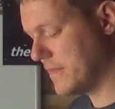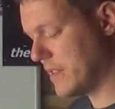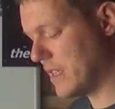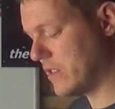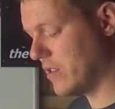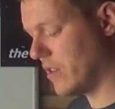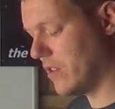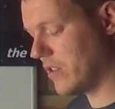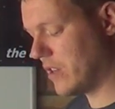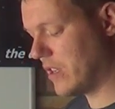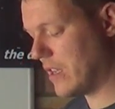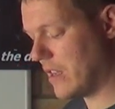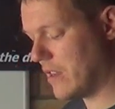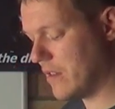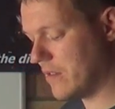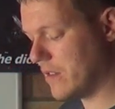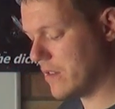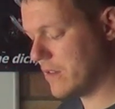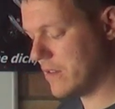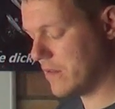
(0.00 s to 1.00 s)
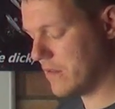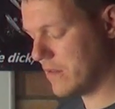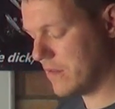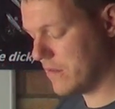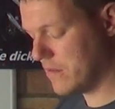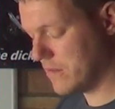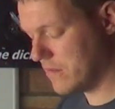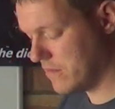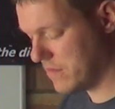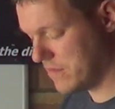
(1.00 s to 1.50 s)
I don't. Uh,
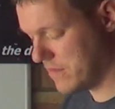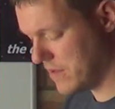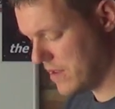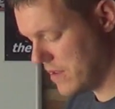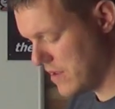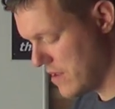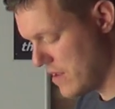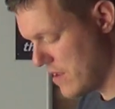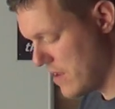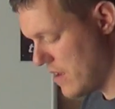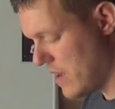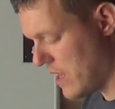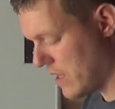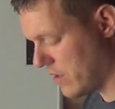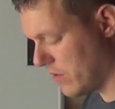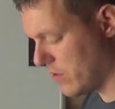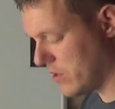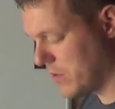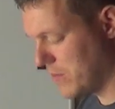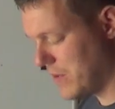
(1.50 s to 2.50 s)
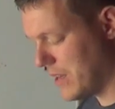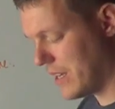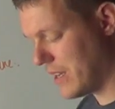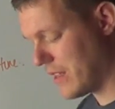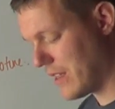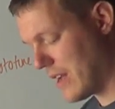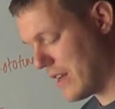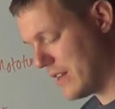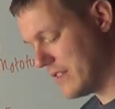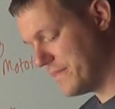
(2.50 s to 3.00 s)
I don't know what to make
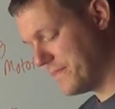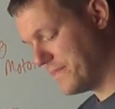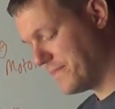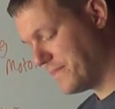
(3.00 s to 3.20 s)
of that.